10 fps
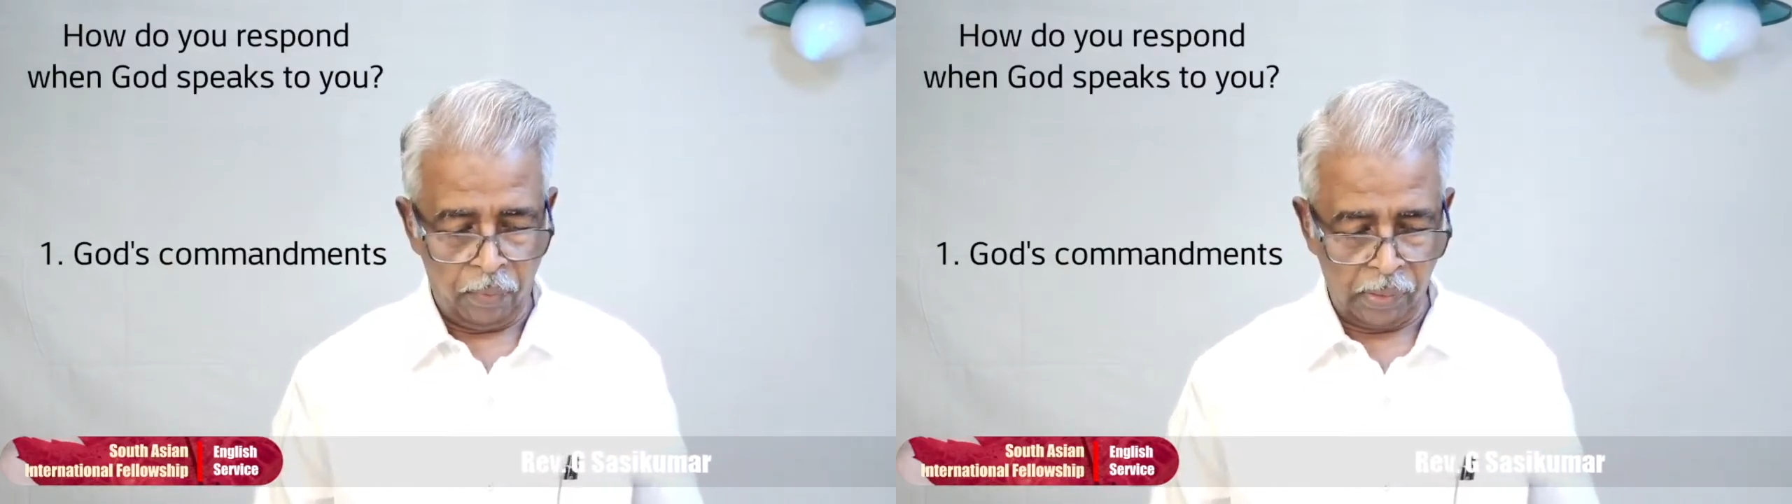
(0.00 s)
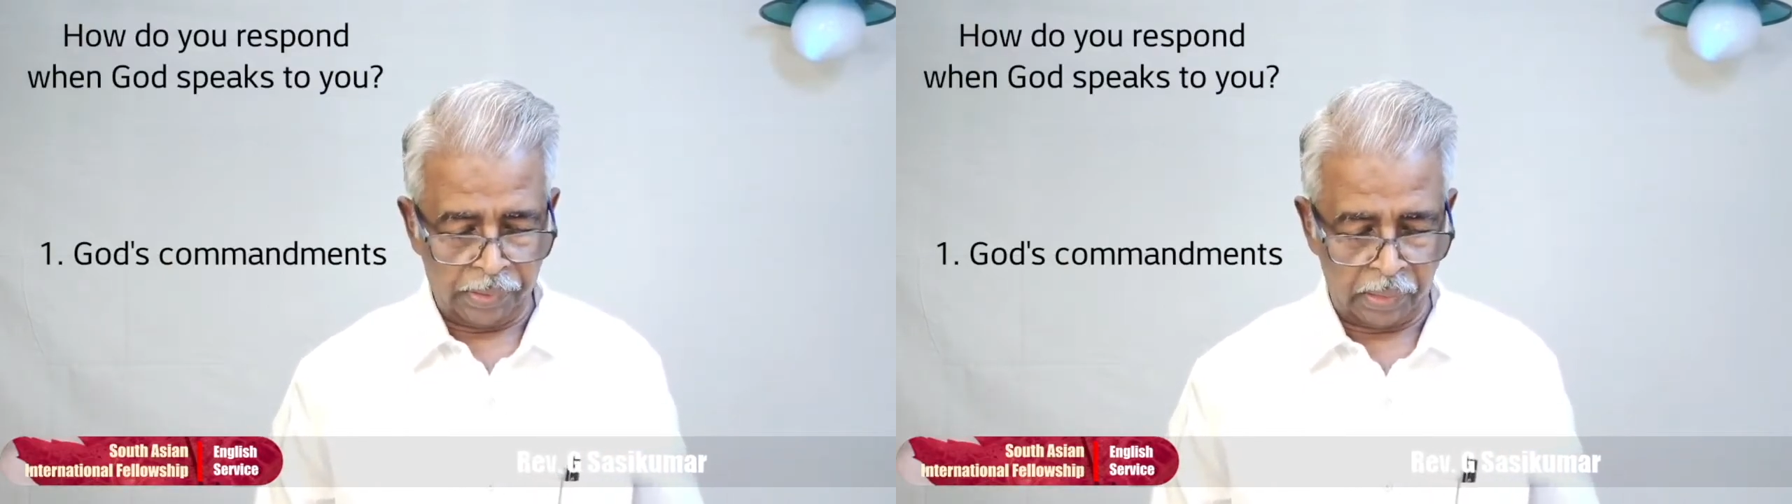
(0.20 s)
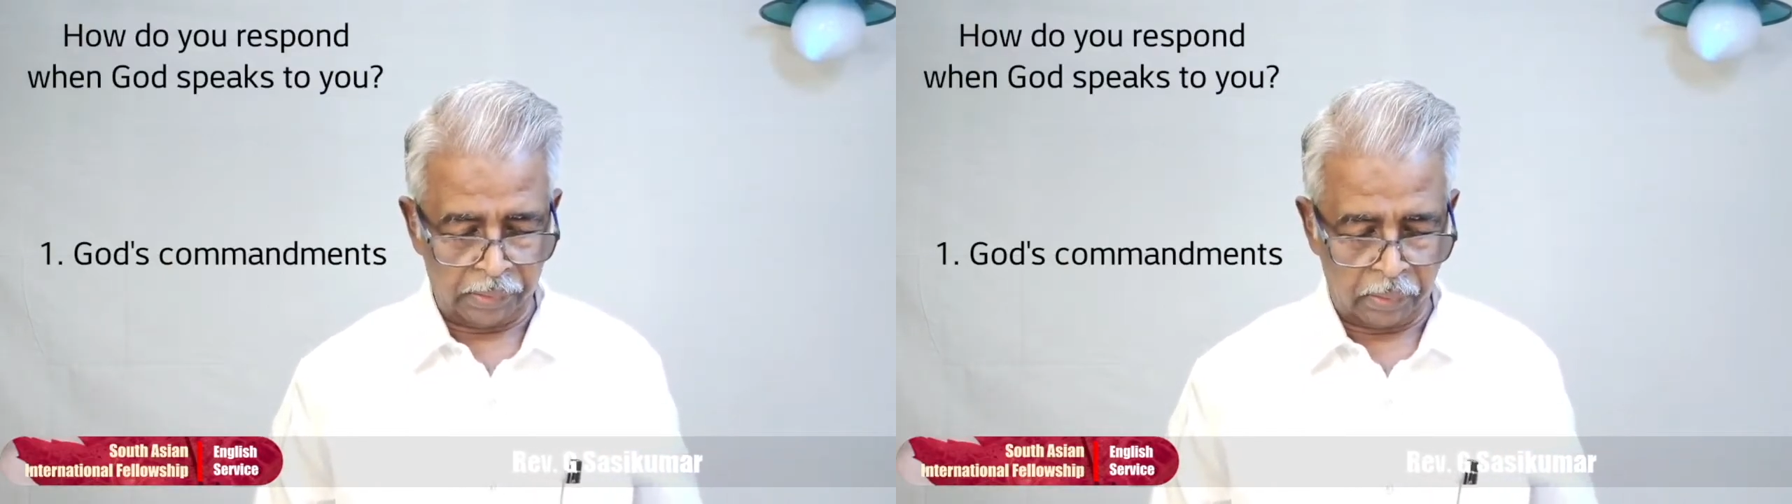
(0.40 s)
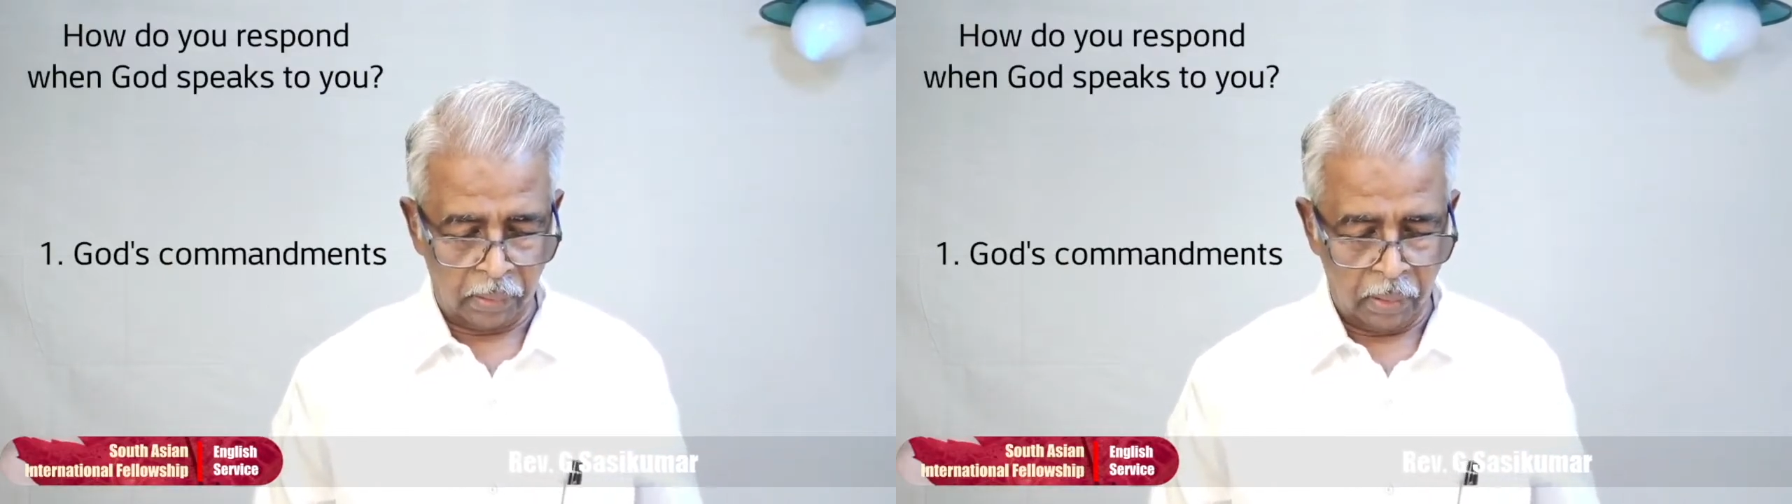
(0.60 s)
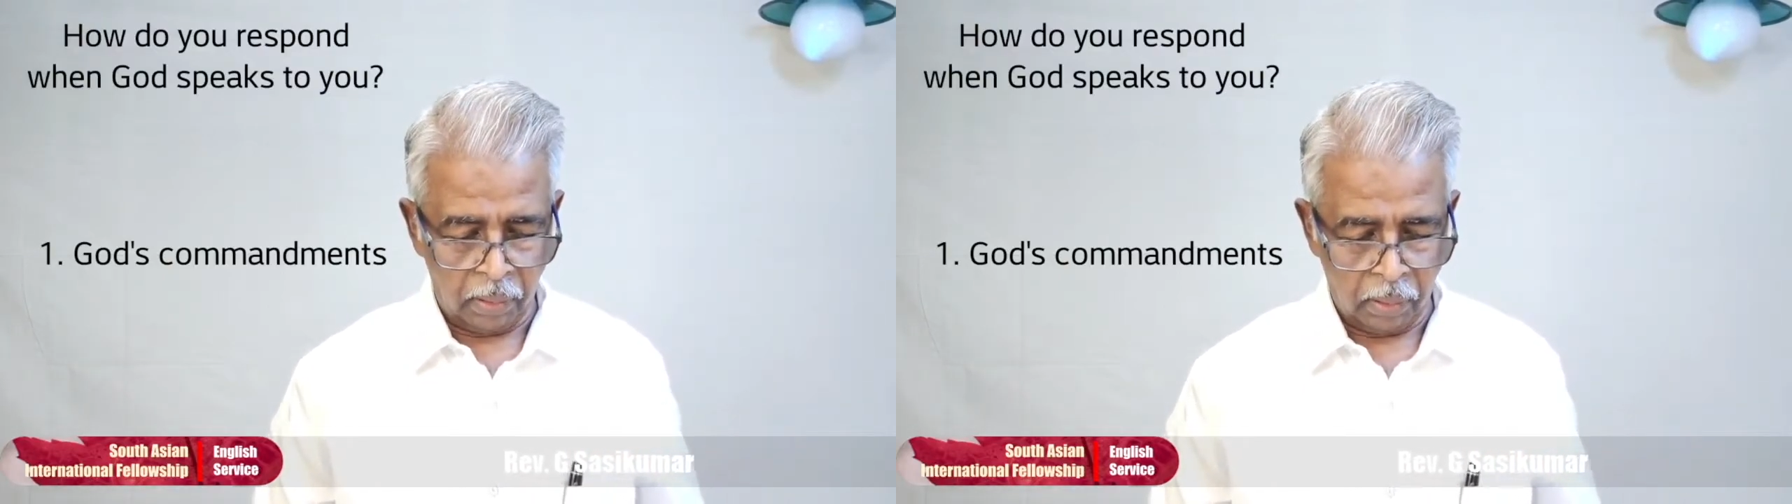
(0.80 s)

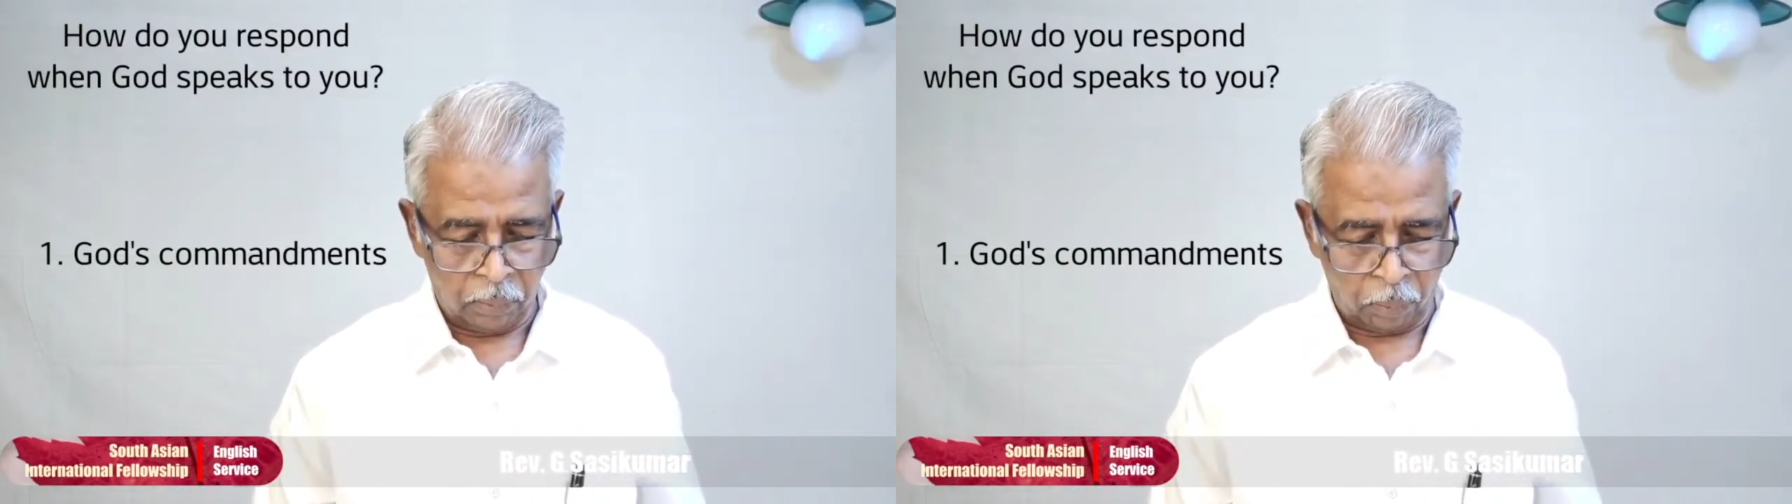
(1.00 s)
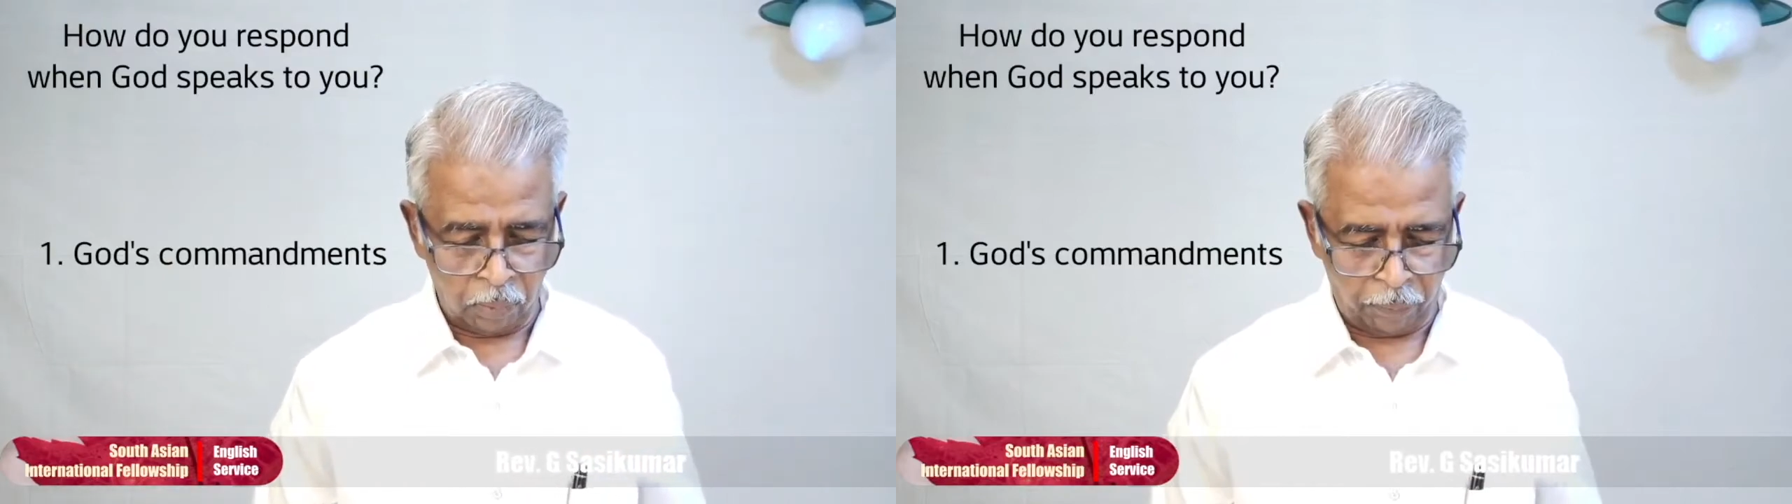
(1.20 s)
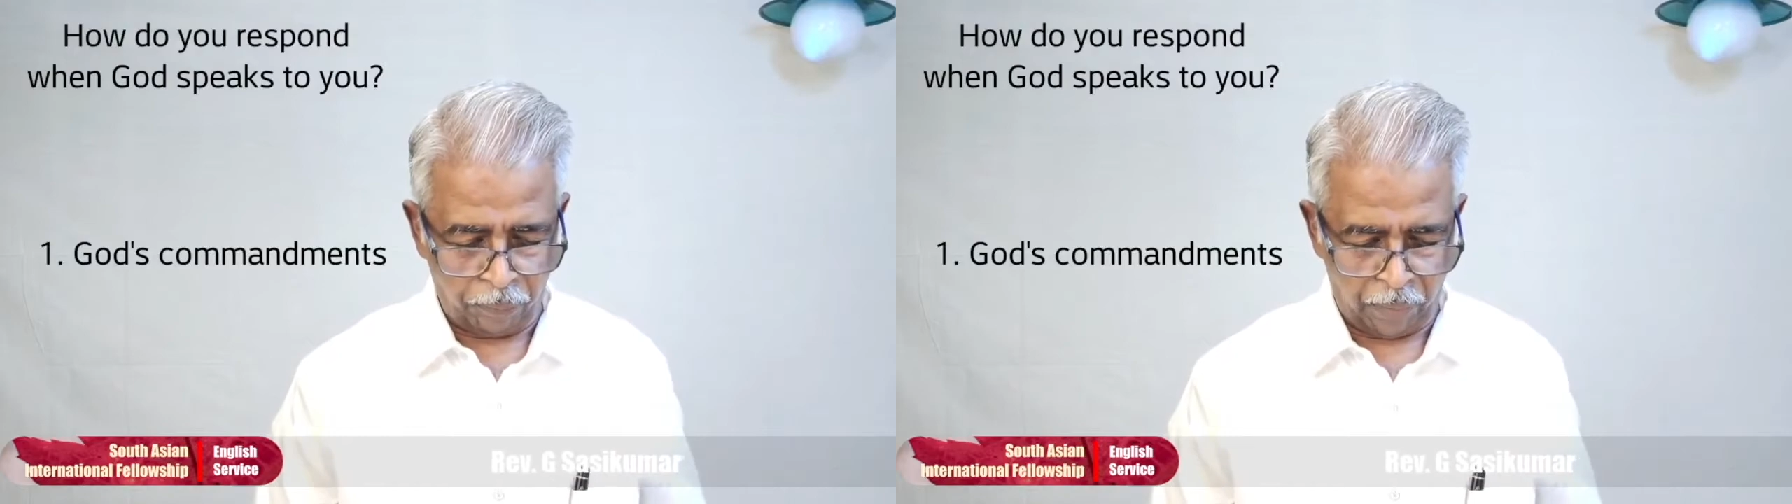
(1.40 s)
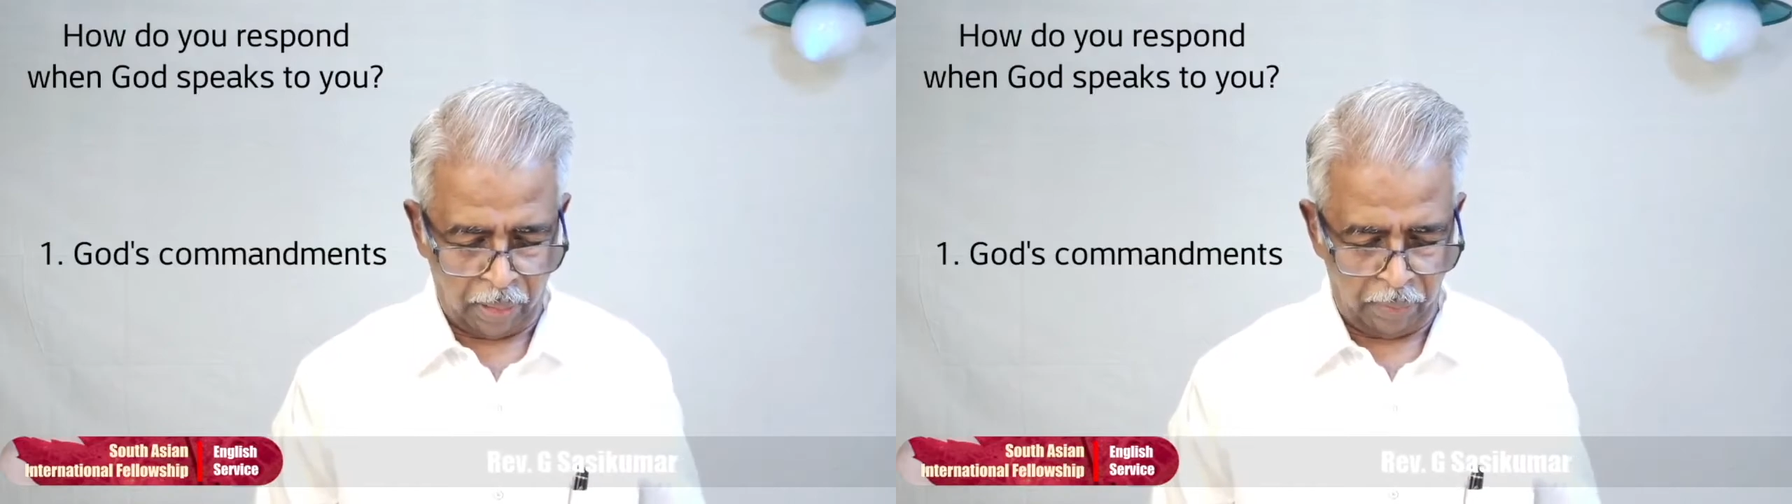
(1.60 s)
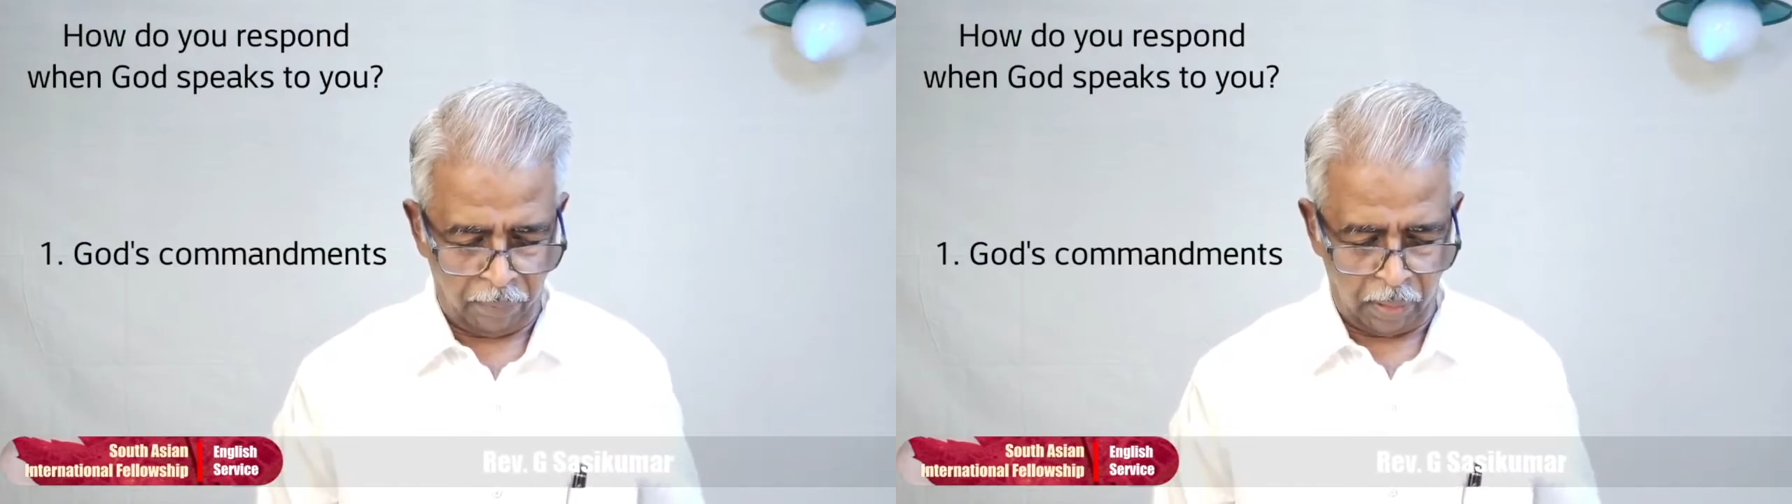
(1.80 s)
verses
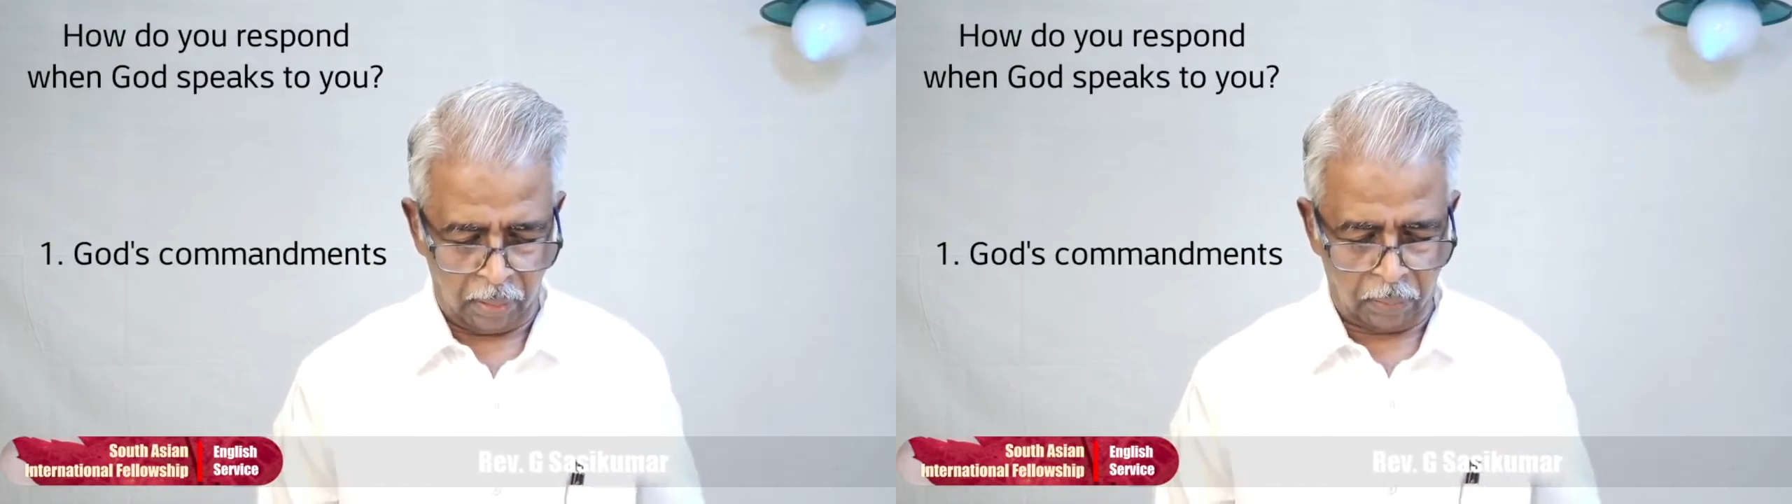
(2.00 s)
25